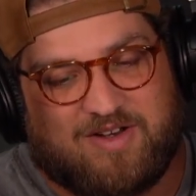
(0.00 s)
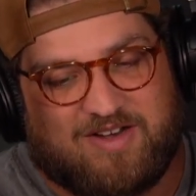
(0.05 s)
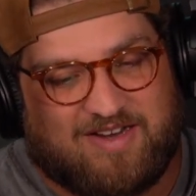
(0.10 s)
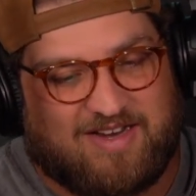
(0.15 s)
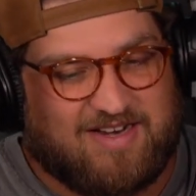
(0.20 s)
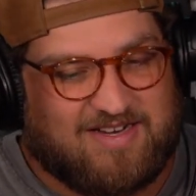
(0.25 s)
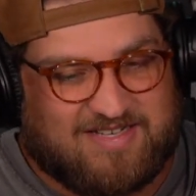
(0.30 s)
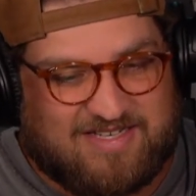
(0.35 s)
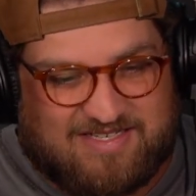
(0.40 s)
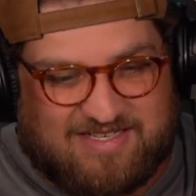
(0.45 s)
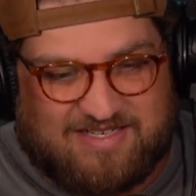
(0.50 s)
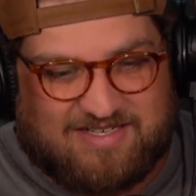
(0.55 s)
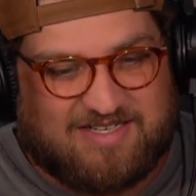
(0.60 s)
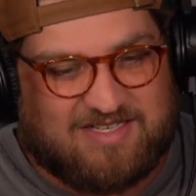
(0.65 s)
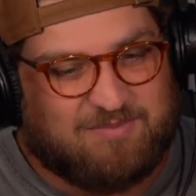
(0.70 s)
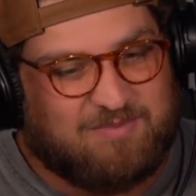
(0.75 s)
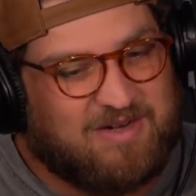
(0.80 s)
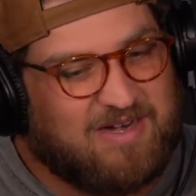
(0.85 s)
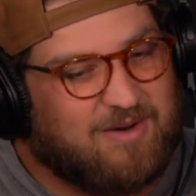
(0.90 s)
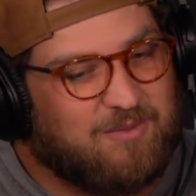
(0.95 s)
And again, he says, that
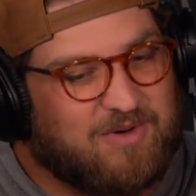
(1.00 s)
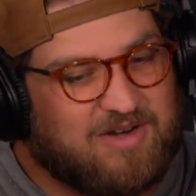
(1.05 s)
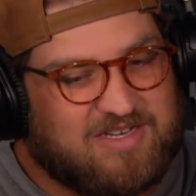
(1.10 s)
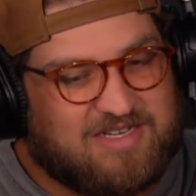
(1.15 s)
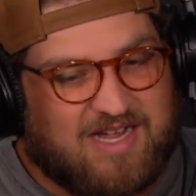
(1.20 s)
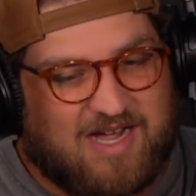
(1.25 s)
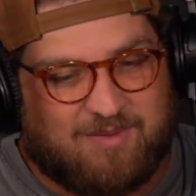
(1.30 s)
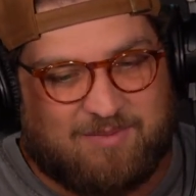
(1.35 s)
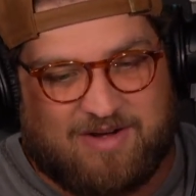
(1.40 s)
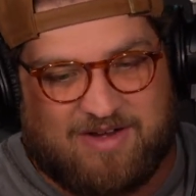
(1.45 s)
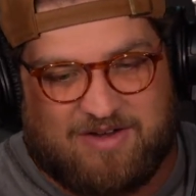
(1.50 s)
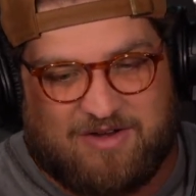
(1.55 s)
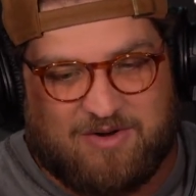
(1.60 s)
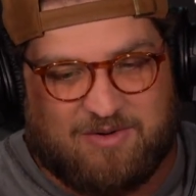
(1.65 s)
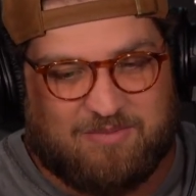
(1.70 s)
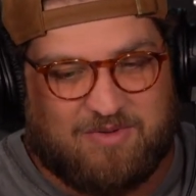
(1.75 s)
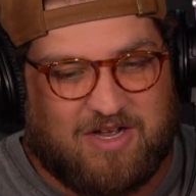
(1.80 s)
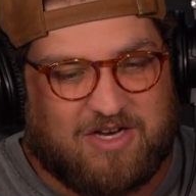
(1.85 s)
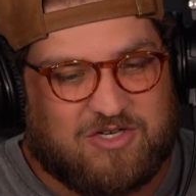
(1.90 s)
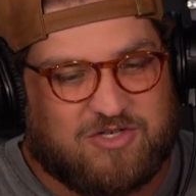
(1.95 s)
doesn't mean I want to dominate you.
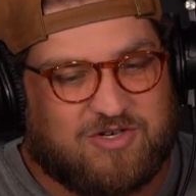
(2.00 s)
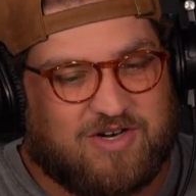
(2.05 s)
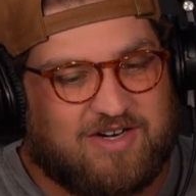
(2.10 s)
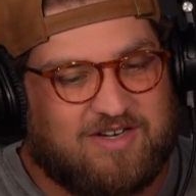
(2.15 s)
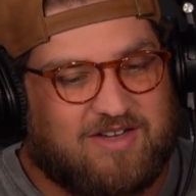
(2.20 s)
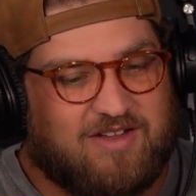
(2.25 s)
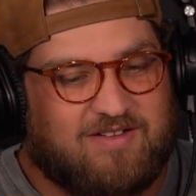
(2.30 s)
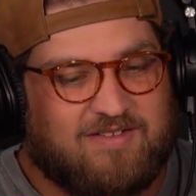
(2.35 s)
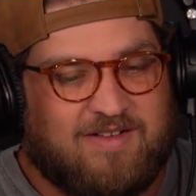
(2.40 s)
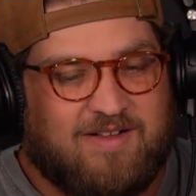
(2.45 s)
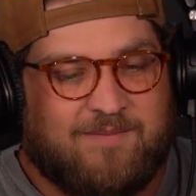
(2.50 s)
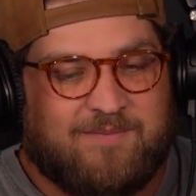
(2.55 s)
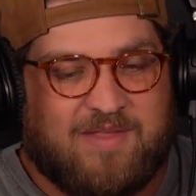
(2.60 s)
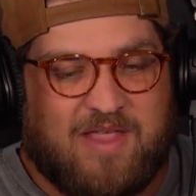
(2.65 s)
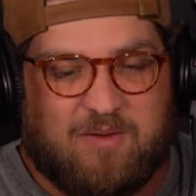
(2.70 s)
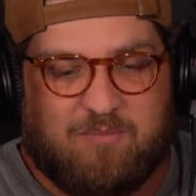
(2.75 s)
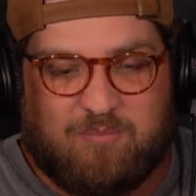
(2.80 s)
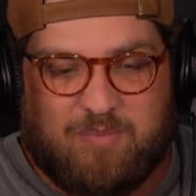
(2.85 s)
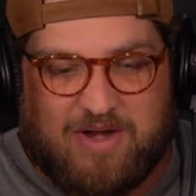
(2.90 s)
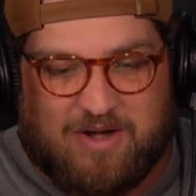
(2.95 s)
I'm not trying to
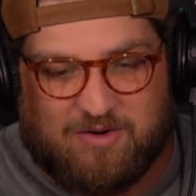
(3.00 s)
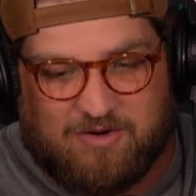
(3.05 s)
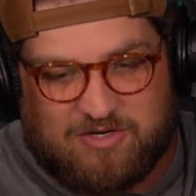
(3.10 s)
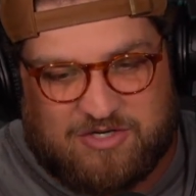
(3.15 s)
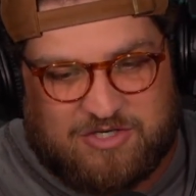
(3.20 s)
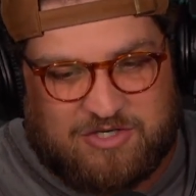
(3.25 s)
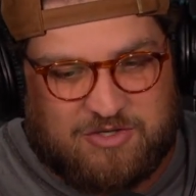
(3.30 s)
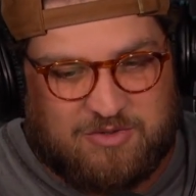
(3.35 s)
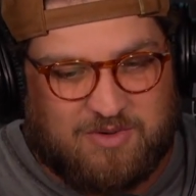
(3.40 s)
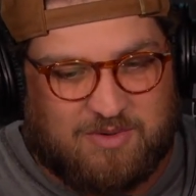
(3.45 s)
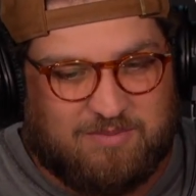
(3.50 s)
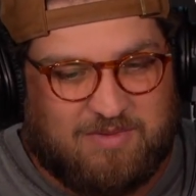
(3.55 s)
embarrass you.